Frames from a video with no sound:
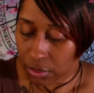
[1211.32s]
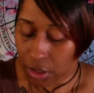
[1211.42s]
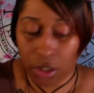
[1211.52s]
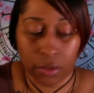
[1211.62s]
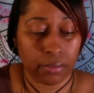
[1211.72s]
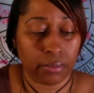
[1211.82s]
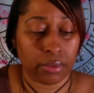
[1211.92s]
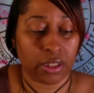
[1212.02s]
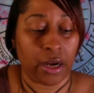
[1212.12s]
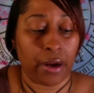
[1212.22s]
Oh,
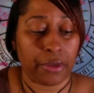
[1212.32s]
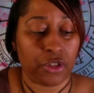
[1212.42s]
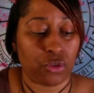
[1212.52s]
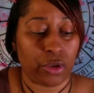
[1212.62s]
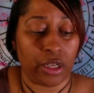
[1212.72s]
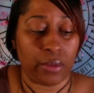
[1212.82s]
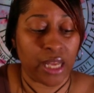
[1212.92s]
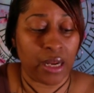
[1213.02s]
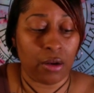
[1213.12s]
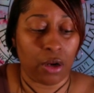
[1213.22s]
sorry, dreams.
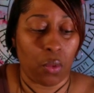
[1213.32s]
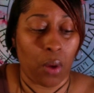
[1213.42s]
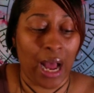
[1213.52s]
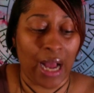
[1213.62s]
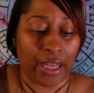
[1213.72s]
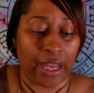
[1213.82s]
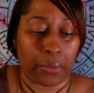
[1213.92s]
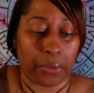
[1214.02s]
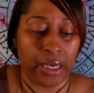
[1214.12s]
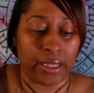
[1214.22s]
I don't know why I
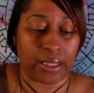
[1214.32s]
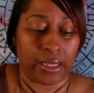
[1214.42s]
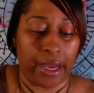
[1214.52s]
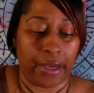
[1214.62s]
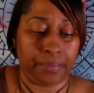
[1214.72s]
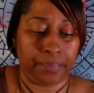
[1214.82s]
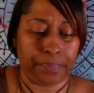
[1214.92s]
can't read today.